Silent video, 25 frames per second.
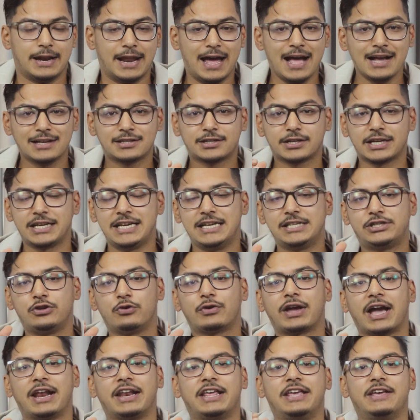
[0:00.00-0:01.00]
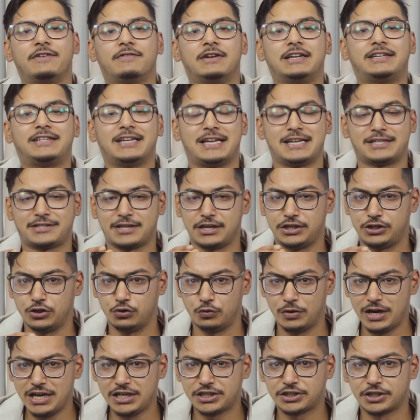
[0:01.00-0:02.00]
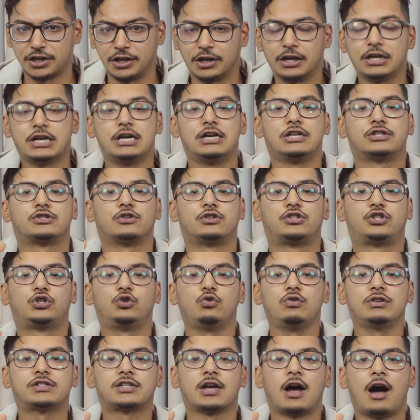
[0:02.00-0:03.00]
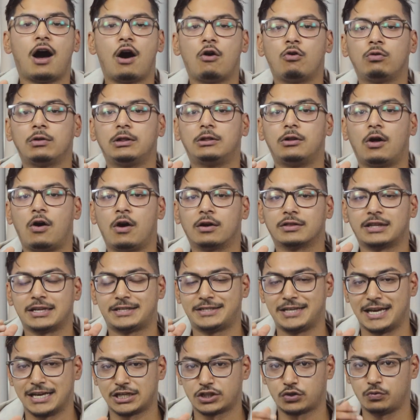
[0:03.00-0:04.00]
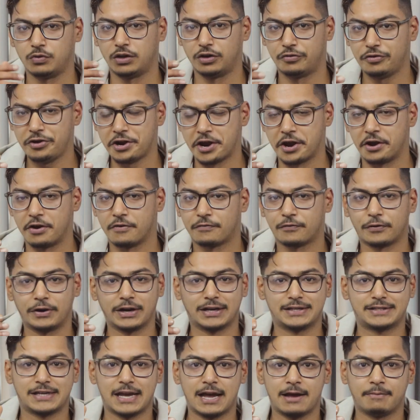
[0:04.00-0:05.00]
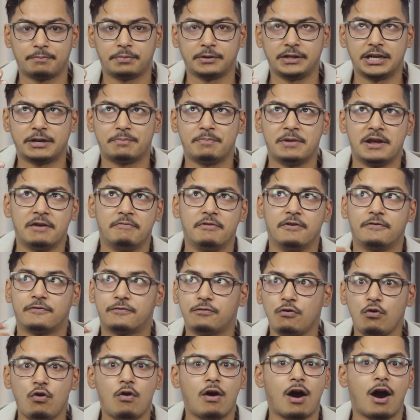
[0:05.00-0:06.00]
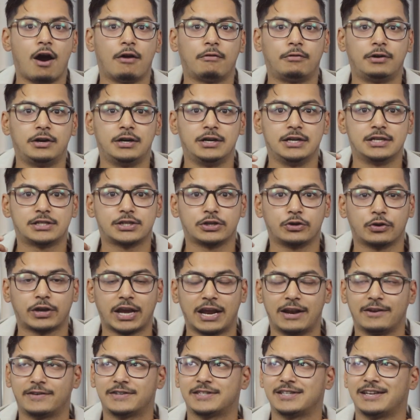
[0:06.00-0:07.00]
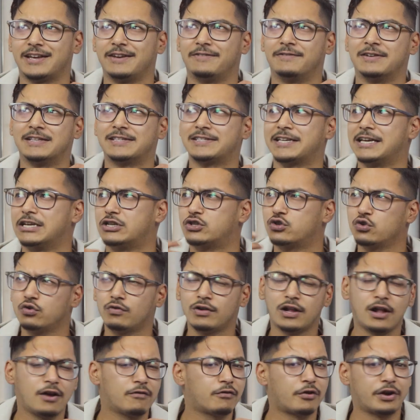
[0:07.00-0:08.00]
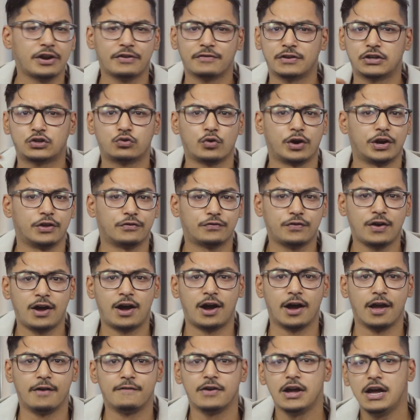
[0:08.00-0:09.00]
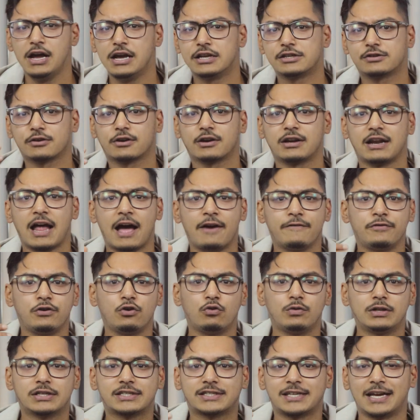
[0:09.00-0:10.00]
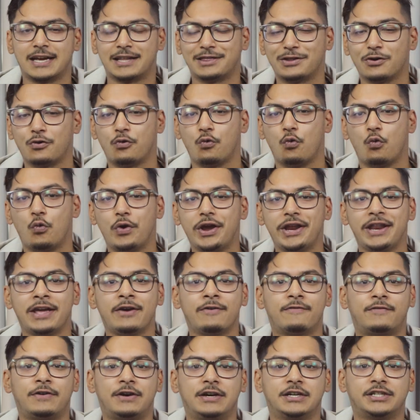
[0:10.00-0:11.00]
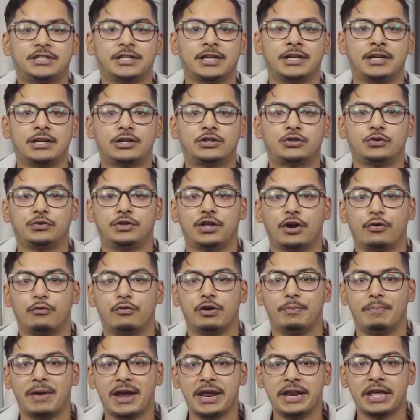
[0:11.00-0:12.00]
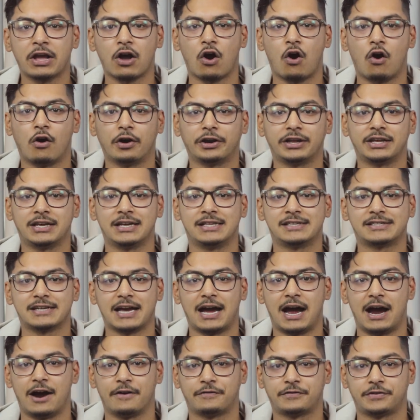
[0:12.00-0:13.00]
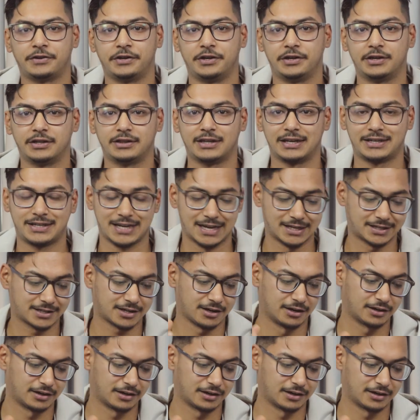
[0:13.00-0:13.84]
Next is you can even test the duration. So choose how long the test will run. For example, it may be 4 hours. You can even say 12 or even 25. So Klaviyo will send the winning version to the remaining audience after the test